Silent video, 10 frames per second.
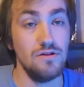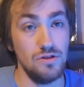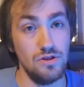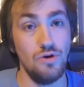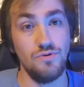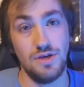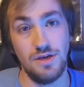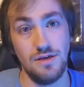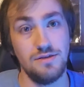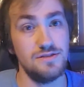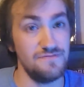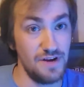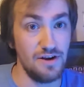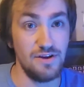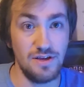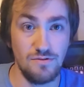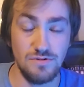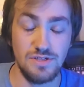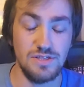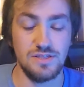Loki's variant,
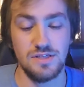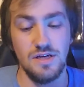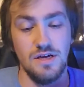which is